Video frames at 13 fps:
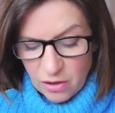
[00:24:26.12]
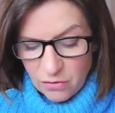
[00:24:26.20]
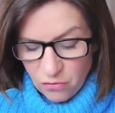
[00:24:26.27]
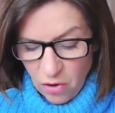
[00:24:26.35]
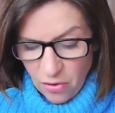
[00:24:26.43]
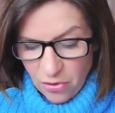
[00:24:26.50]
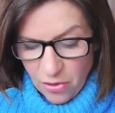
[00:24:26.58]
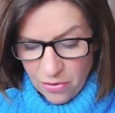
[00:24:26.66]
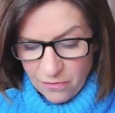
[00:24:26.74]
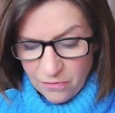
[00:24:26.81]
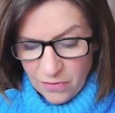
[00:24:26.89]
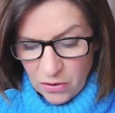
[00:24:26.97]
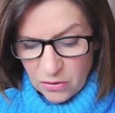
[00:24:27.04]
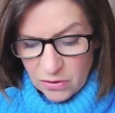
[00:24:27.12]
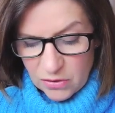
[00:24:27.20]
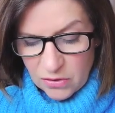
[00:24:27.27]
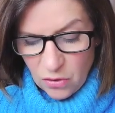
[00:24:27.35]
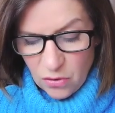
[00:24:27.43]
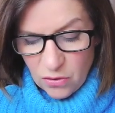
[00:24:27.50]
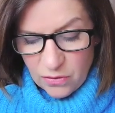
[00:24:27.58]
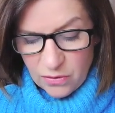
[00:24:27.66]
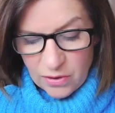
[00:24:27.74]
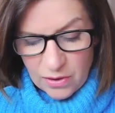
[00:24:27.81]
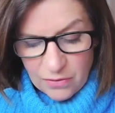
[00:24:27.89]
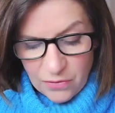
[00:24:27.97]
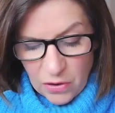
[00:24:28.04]
rather than
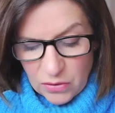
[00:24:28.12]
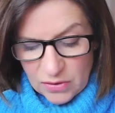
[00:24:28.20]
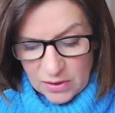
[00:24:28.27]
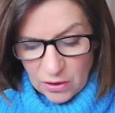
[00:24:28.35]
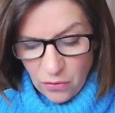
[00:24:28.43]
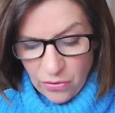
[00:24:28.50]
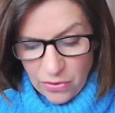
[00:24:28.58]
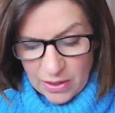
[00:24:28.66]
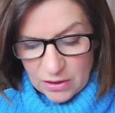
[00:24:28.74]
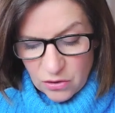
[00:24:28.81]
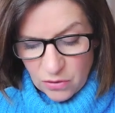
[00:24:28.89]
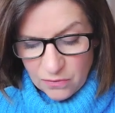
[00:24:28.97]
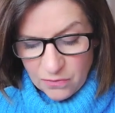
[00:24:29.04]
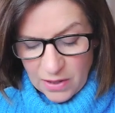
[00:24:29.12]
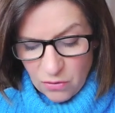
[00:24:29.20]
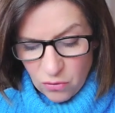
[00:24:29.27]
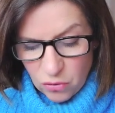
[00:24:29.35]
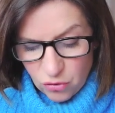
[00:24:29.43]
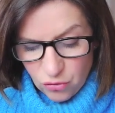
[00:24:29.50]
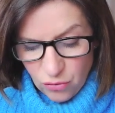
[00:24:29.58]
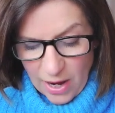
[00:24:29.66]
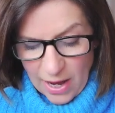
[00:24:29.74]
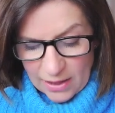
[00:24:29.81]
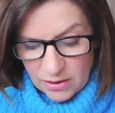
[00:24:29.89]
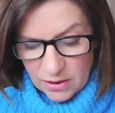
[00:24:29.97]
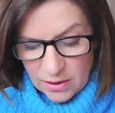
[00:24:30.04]
focusing on things you fear or
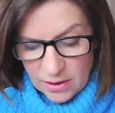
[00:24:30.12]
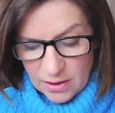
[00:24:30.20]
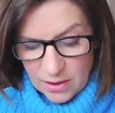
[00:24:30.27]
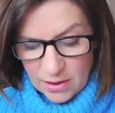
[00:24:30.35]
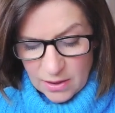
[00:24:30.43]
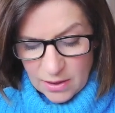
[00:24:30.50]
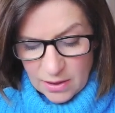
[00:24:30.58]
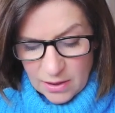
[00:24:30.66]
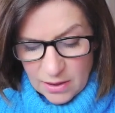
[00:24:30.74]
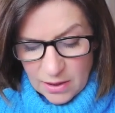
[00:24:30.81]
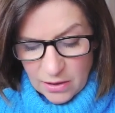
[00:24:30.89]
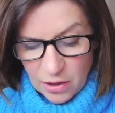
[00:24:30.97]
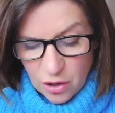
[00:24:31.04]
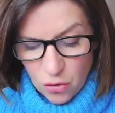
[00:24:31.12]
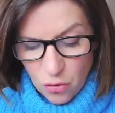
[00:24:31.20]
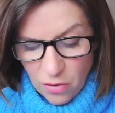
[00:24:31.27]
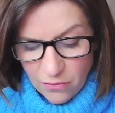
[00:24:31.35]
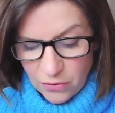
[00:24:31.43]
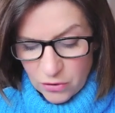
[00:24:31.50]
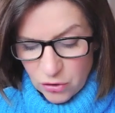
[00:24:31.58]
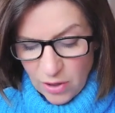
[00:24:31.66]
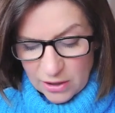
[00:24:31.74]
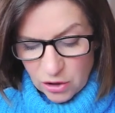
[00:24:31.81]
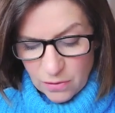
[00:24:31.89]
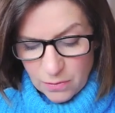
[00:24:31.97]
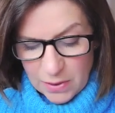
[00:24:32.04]
dread. The law of
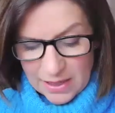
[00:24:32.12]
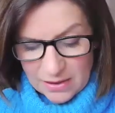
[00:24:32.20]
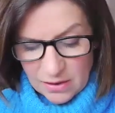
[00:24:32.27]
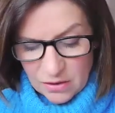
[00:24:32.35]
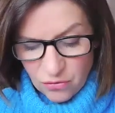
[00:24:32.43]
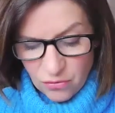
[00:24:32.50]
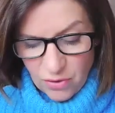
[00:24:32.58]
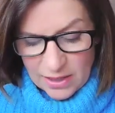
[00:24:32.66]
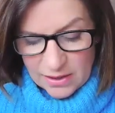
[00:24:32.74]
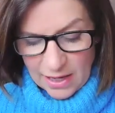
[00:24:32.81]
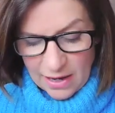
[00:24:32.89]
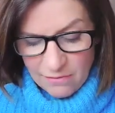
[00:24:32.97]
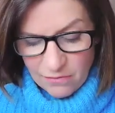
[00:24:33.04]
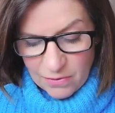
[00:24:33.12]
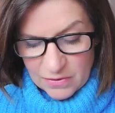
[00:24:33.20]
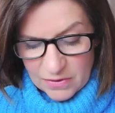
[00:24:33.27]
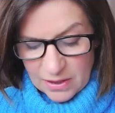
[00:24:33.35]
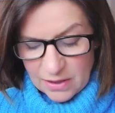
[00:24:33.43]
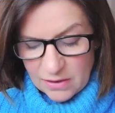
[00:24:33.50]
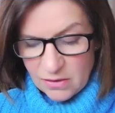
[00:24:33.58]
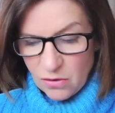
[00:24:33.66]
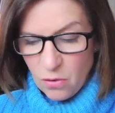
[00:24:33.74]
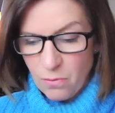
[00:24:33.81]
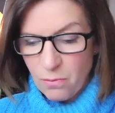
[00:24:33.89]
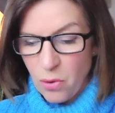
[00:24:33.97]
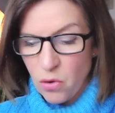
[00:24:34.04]
attraction places great emphasis
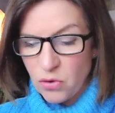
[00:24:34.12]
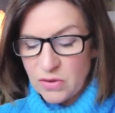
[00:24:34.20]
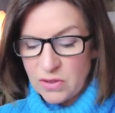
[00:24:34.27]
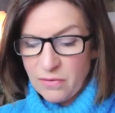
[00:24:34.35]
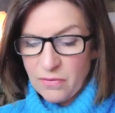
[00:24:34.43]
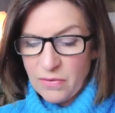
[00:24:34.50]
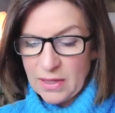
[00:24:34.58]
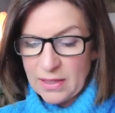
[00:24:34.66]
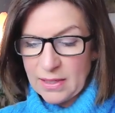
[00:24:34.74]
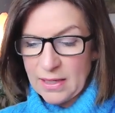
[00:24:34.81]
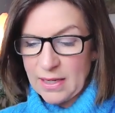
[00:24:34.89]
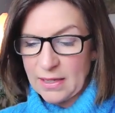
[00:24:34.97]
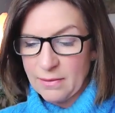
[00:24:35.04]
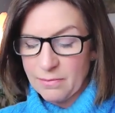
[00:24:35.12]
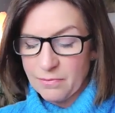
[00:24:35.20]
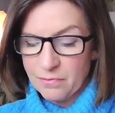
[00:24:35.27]
on positive thinking.